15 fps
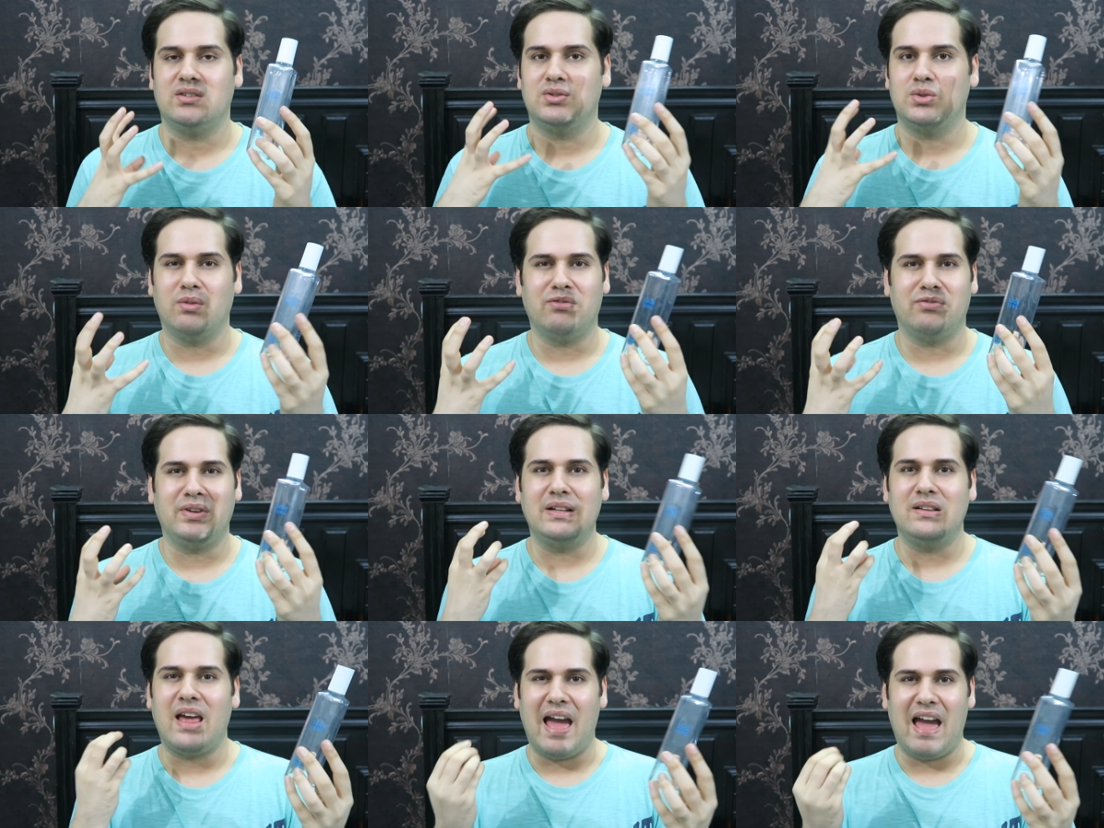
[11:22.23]
It don't
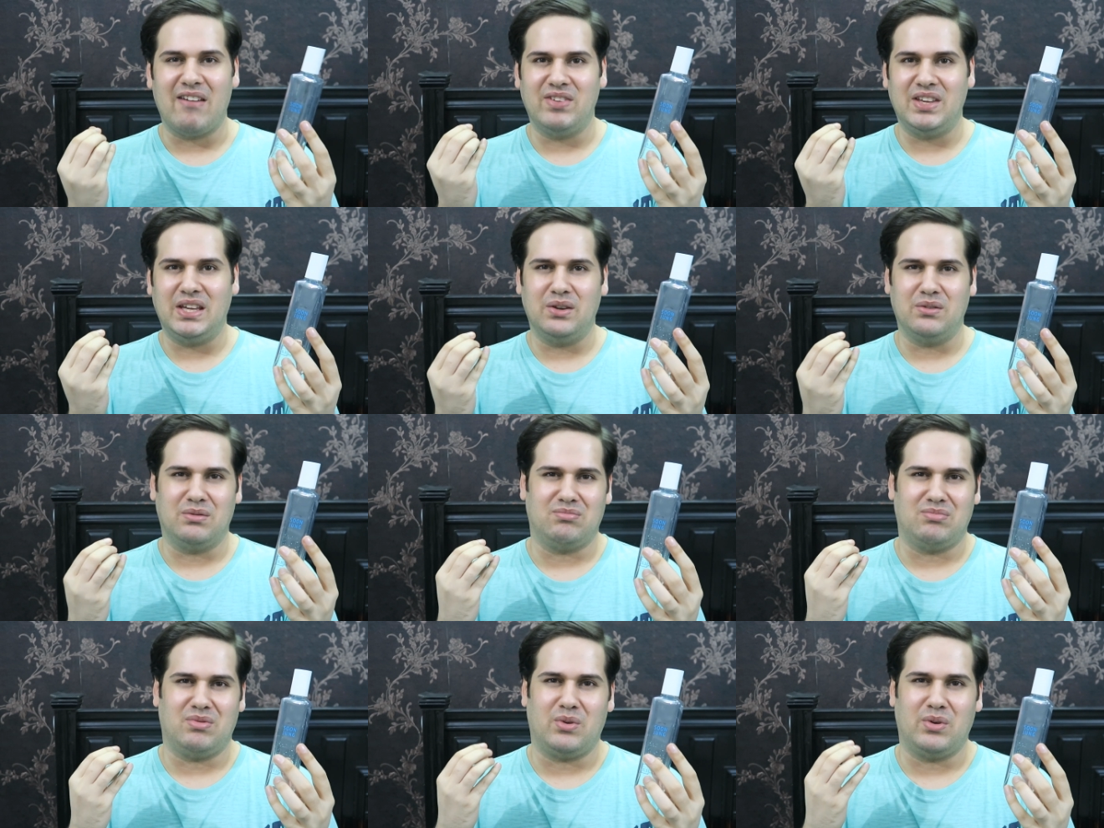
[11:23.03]
feel heavy,
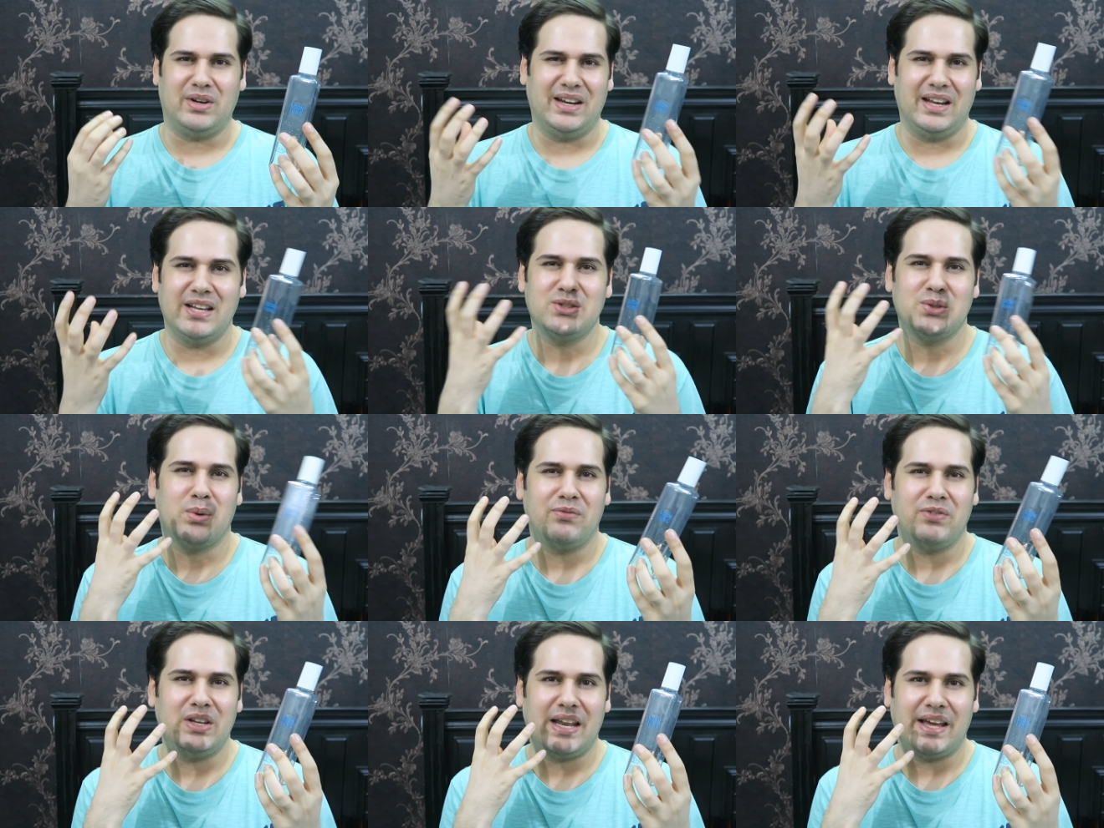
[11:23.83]
or it
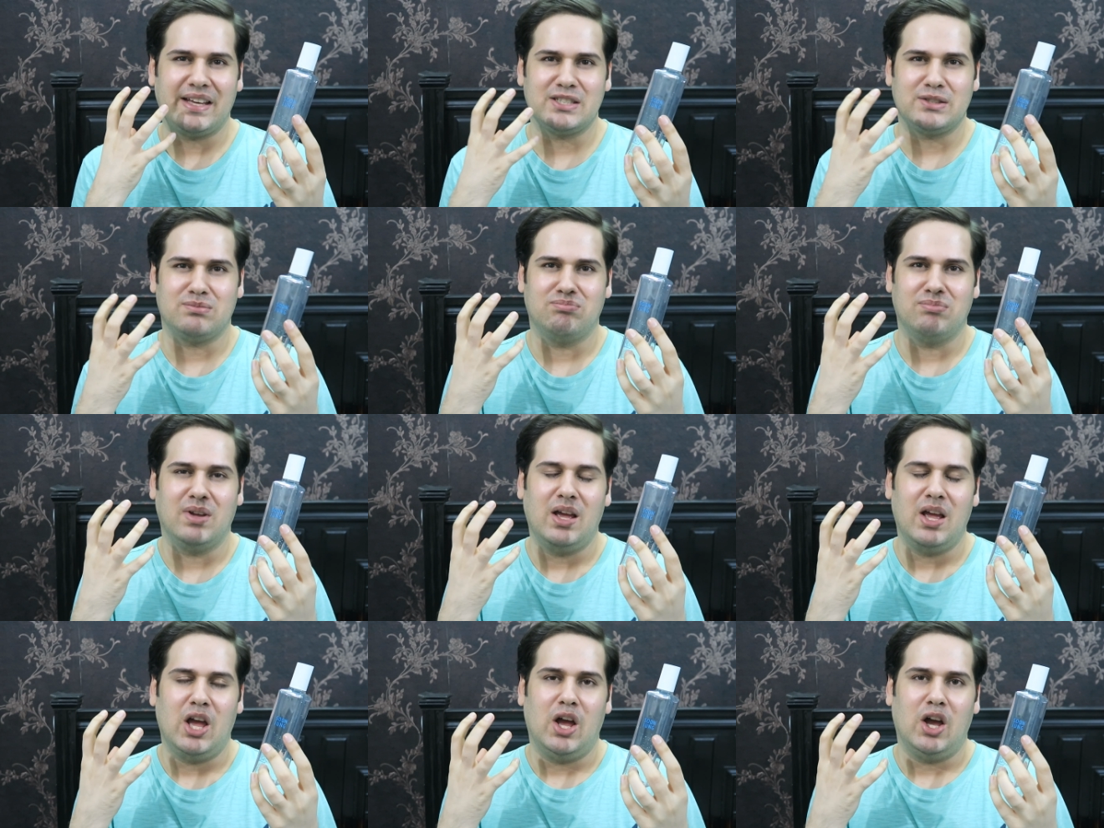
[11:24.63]
don't feel like it's
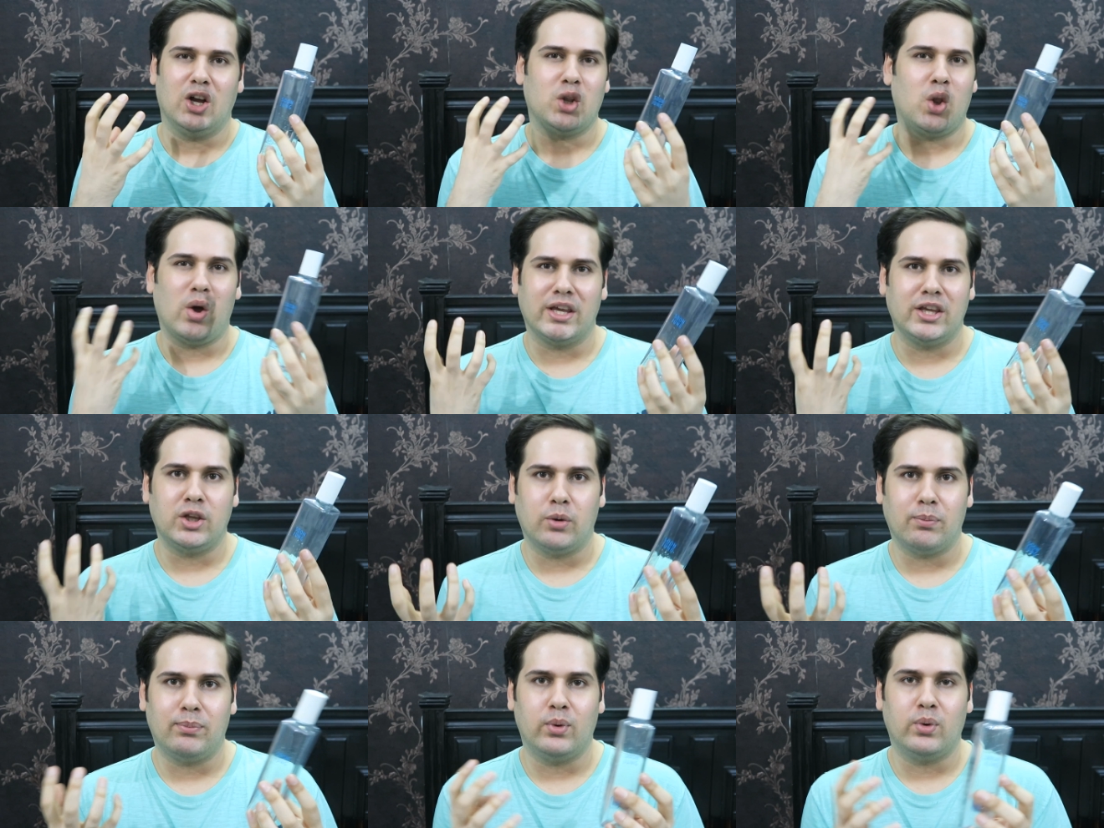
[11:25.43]

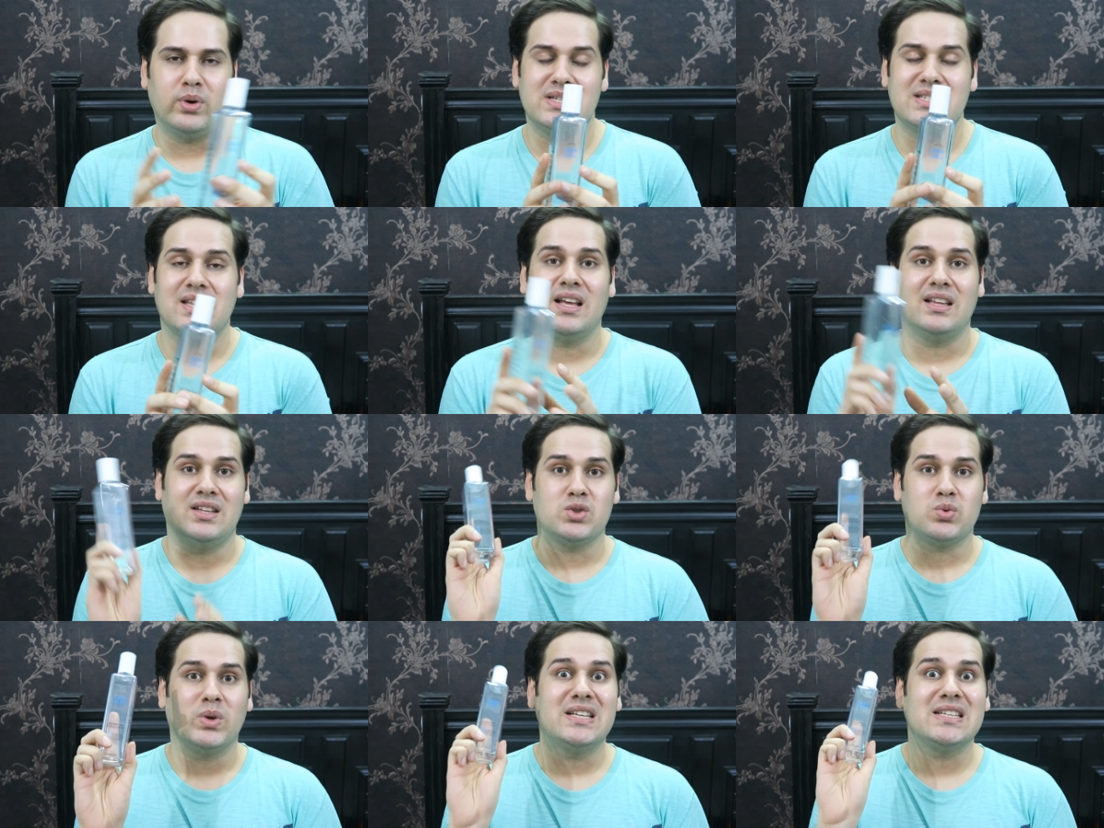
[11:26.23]
clogging your pores.
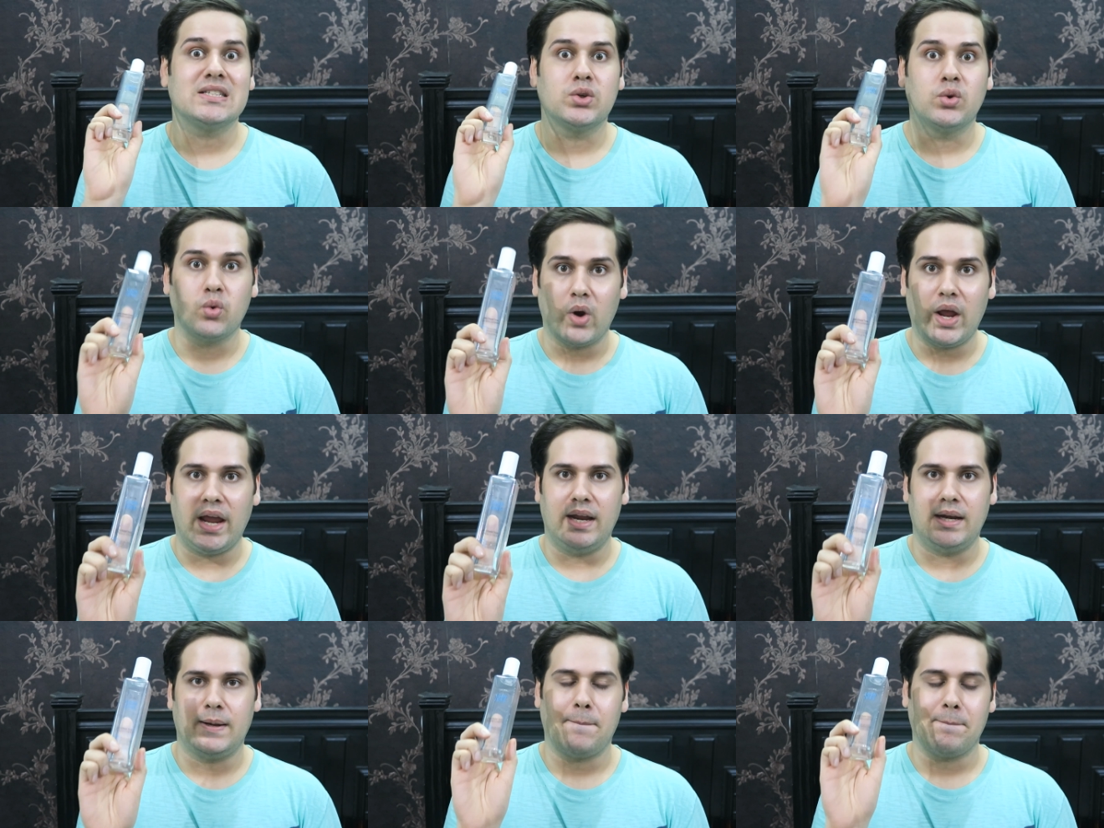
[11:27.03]
This one is
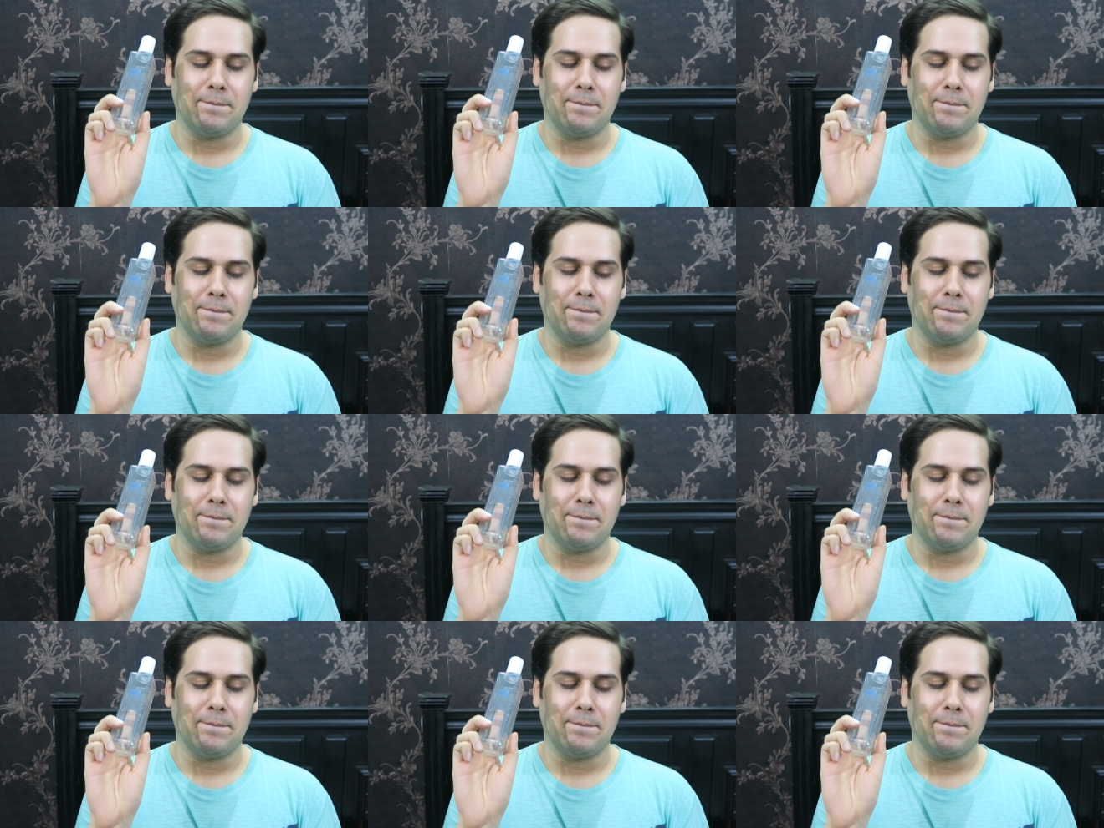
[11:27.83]
great.